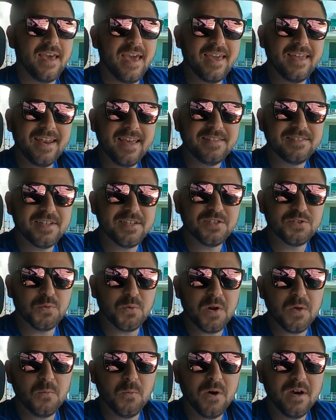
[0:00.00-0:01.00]
In
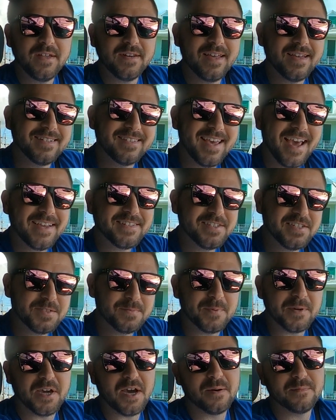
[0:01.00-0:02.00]
1821,
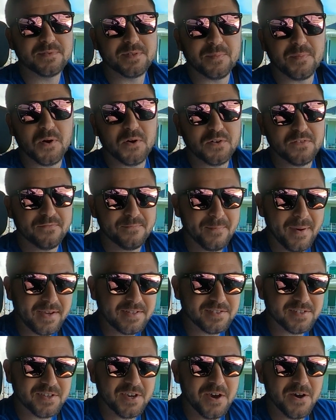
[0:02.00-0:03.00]
Texas becomes a part of
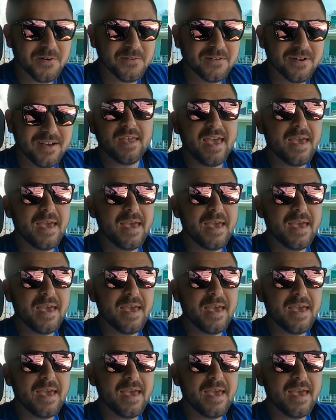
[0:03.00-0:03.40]
Mexico,